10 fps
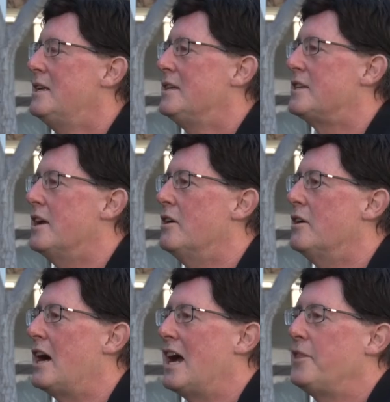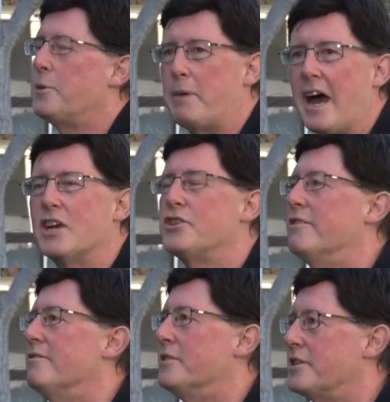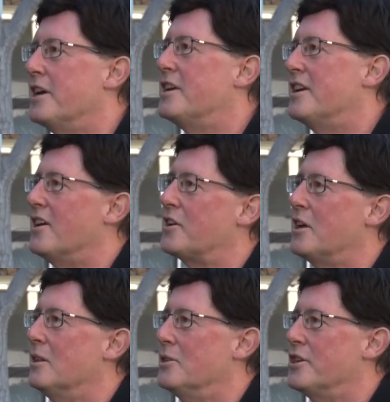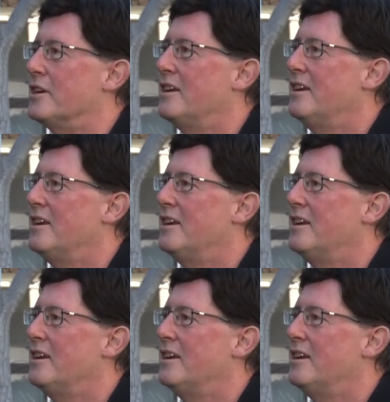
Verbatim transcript: So I had the passion for studying archaeology,